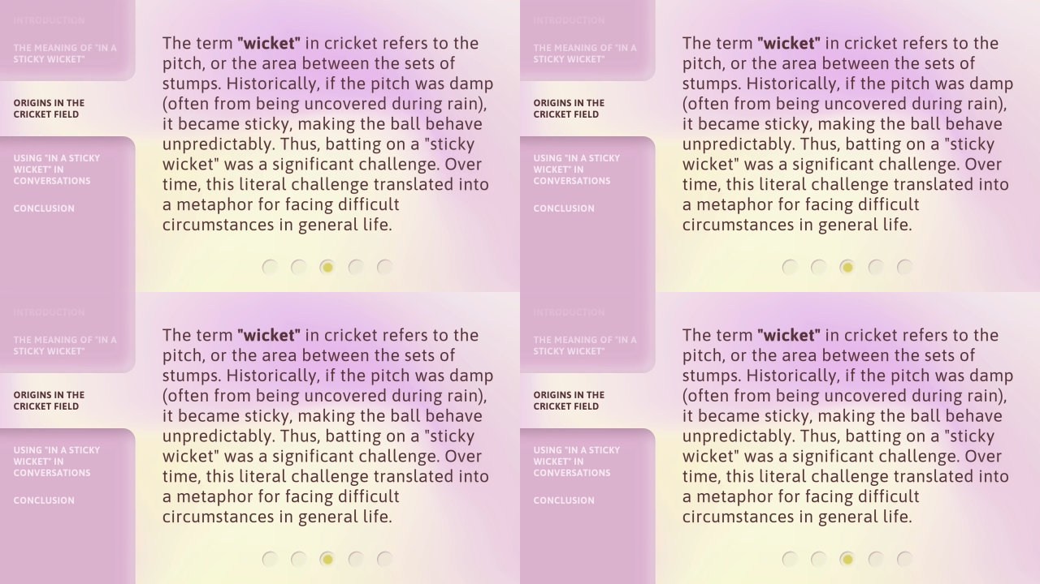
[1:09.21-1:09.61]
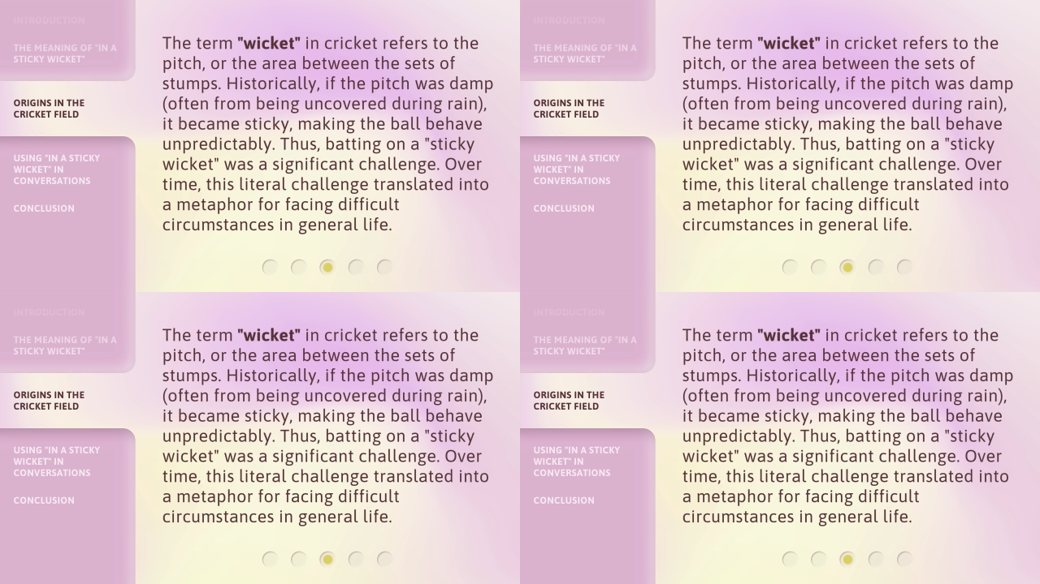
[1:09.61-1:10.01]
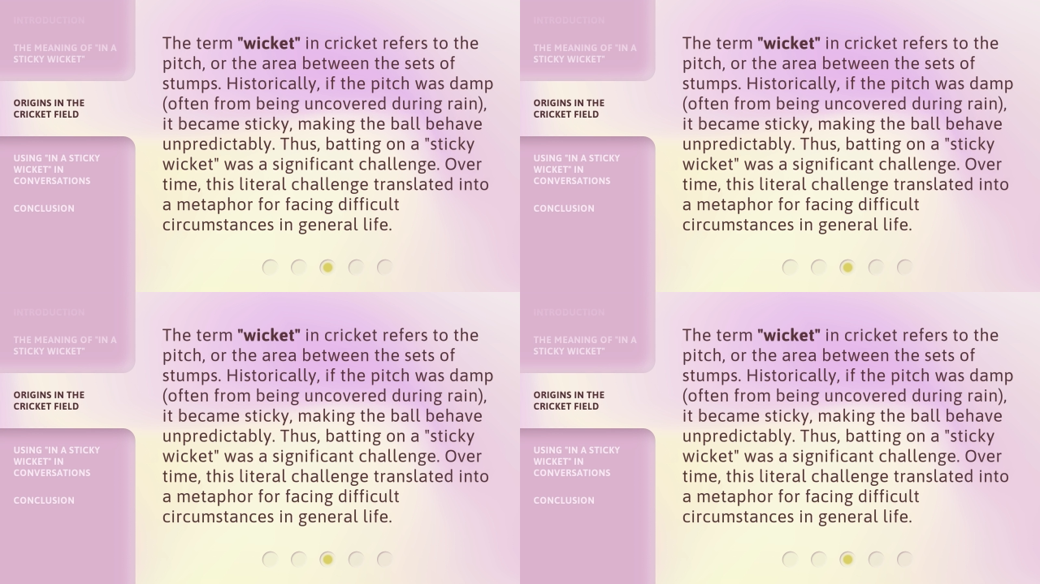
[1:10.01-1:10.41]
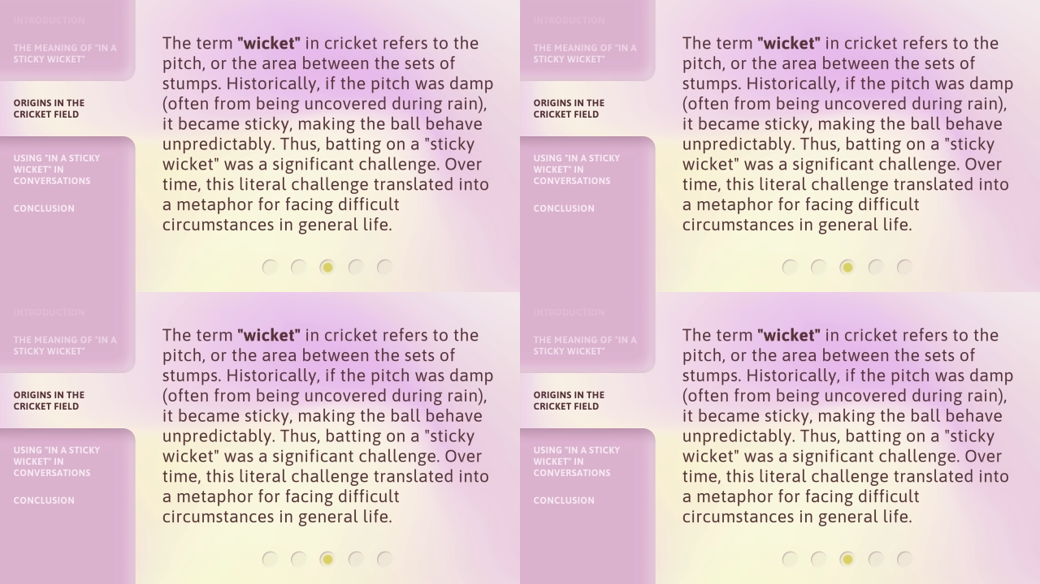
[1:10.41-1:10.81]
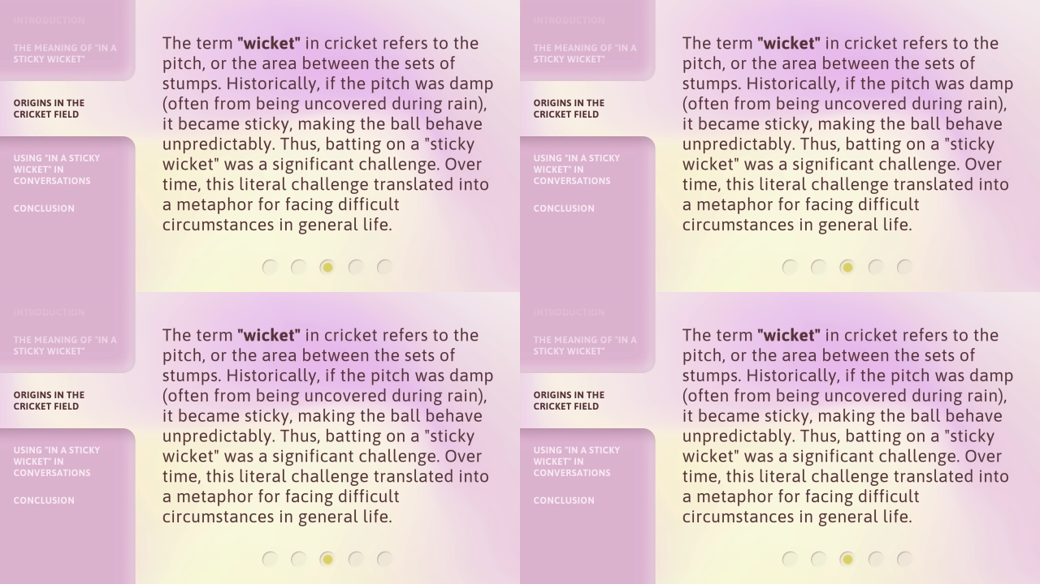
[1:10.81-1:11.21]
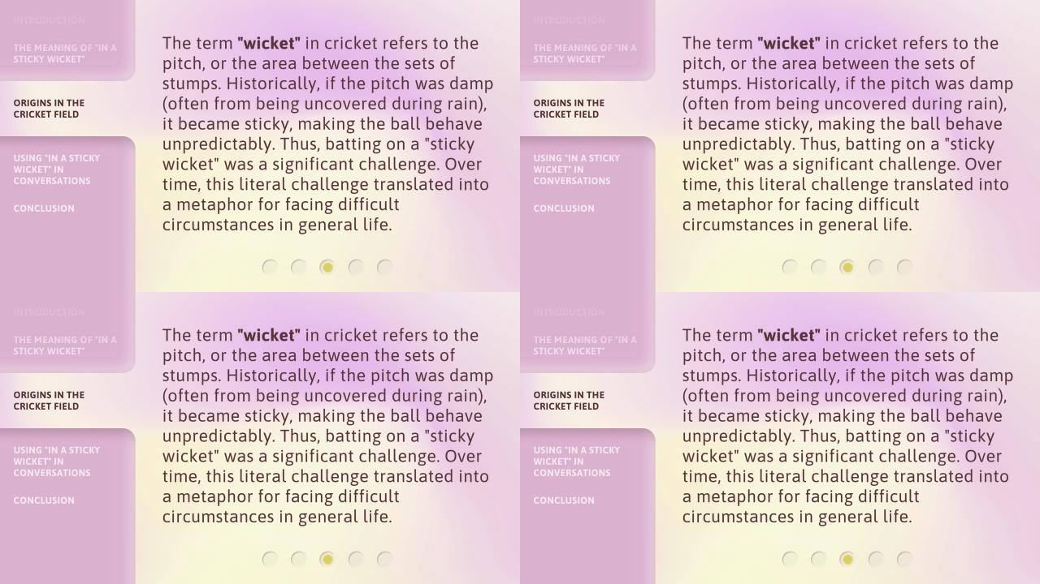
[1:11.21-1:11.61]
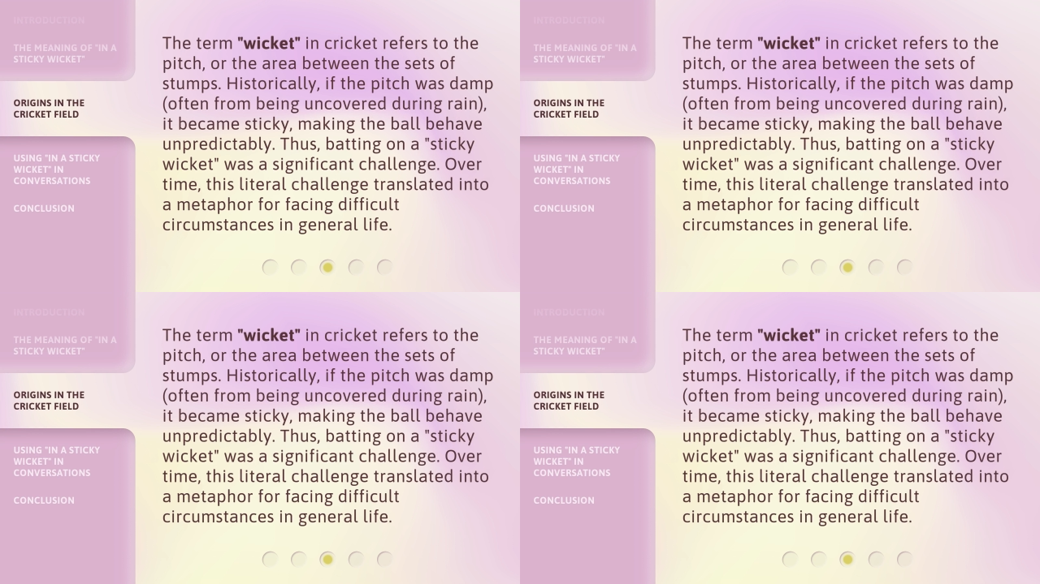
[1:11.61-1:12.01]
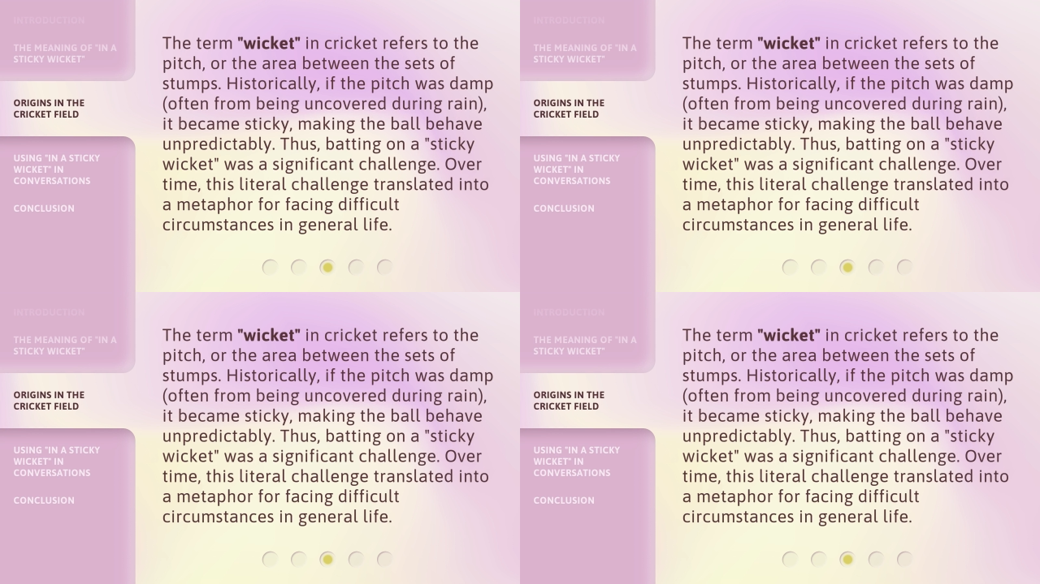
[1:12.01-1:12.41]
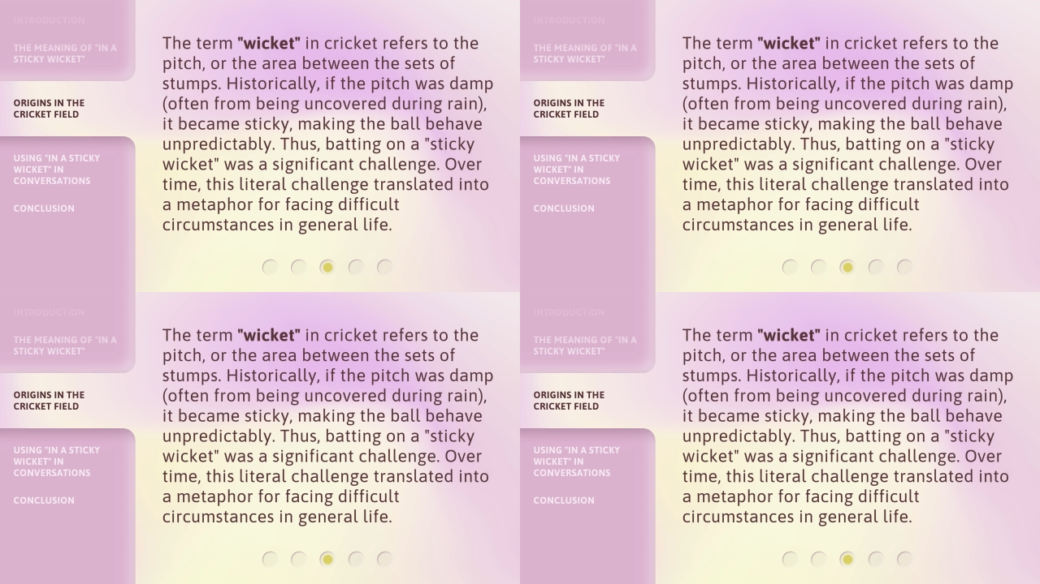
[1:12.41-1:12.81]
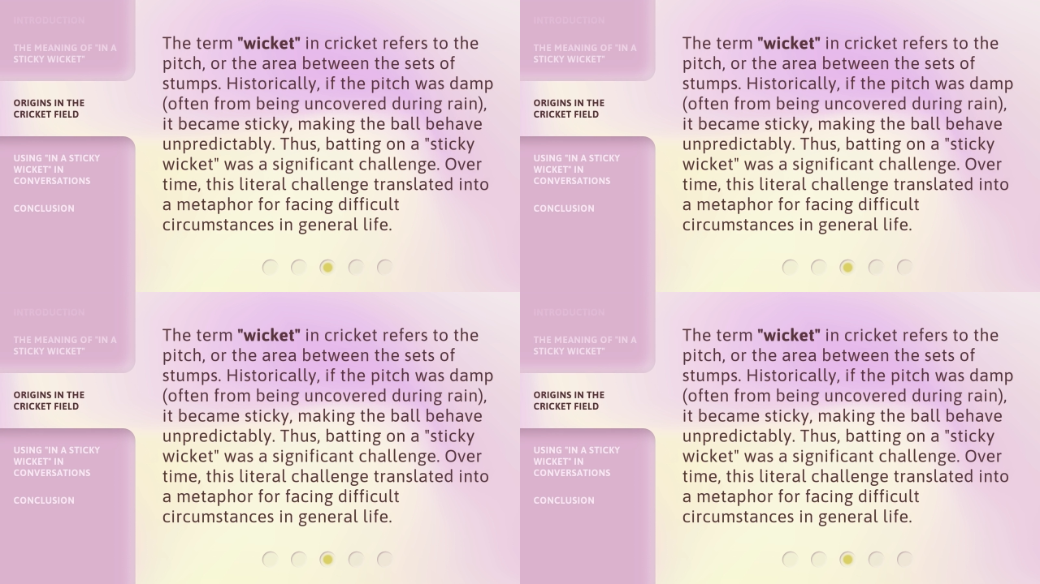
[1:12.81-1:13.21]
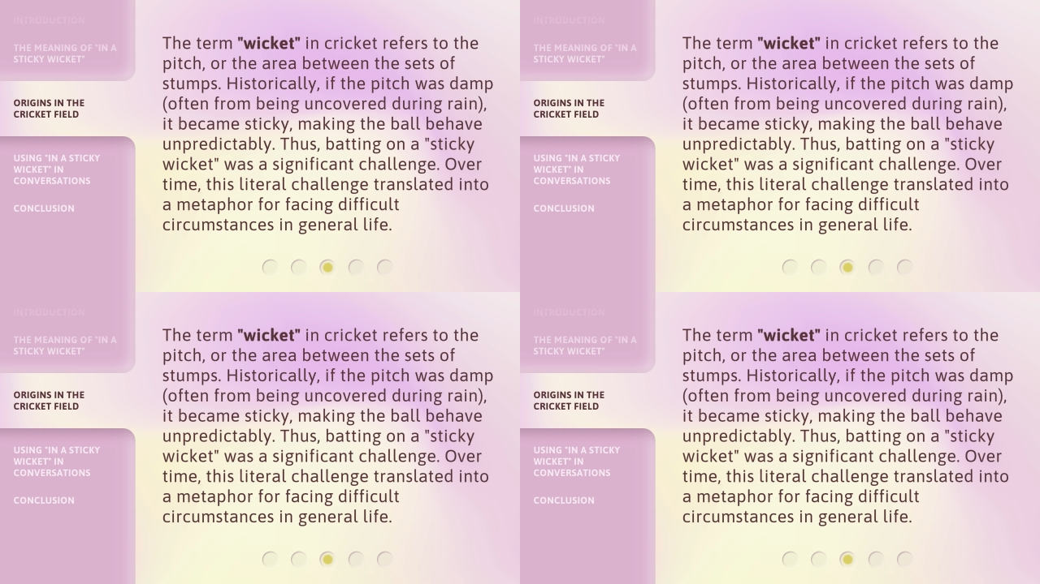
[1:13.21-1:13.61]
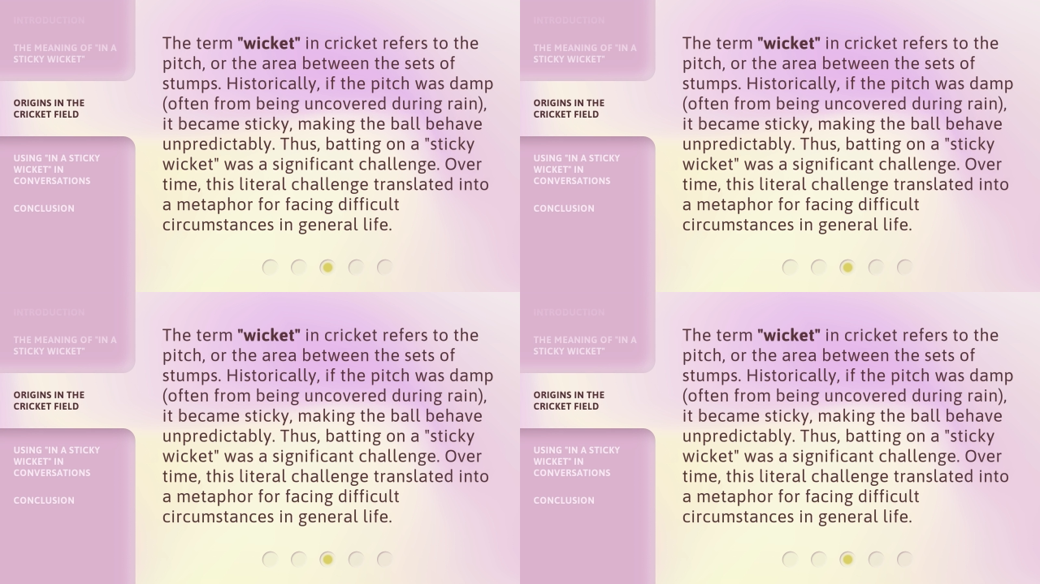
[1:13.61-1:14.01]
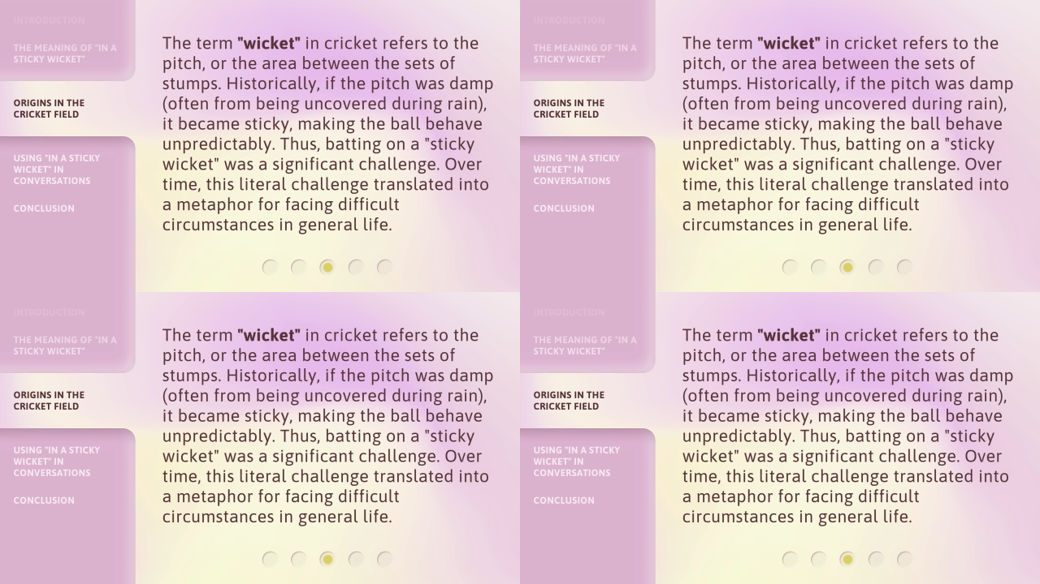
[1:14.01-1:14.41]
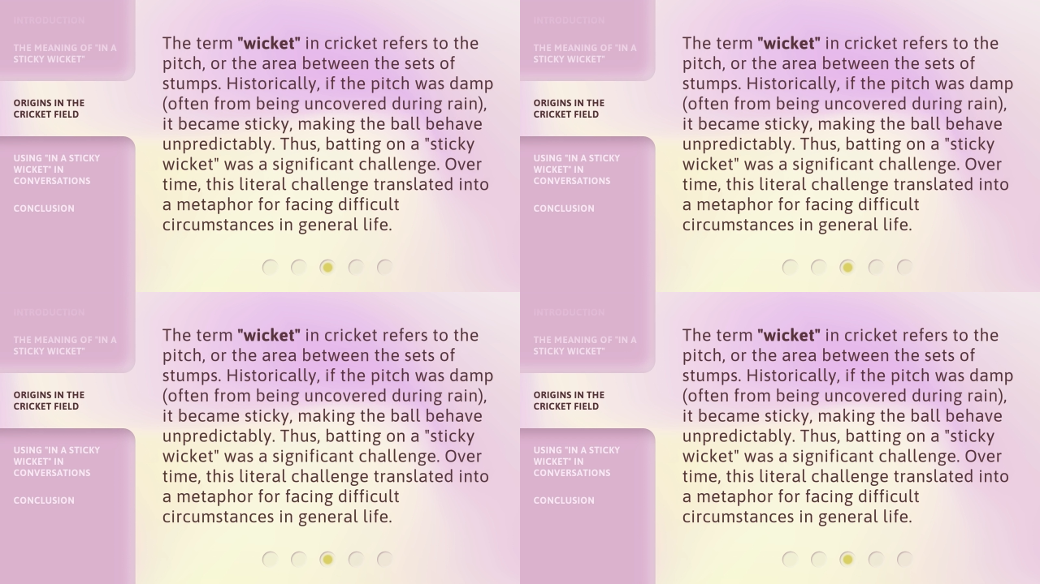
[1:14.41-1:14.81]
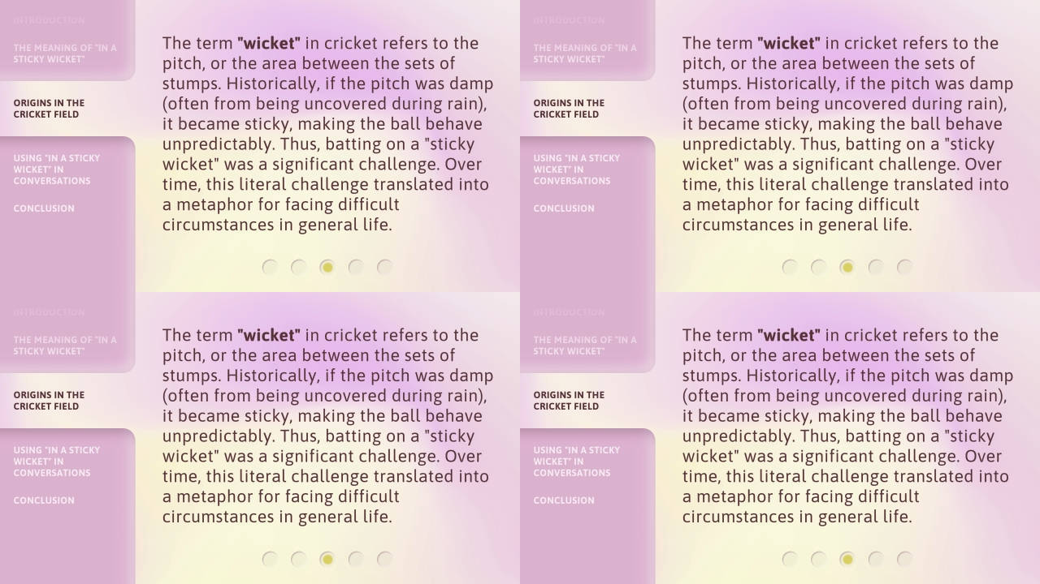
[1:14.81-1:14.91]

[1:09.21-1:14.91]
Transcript: (no speaker visible)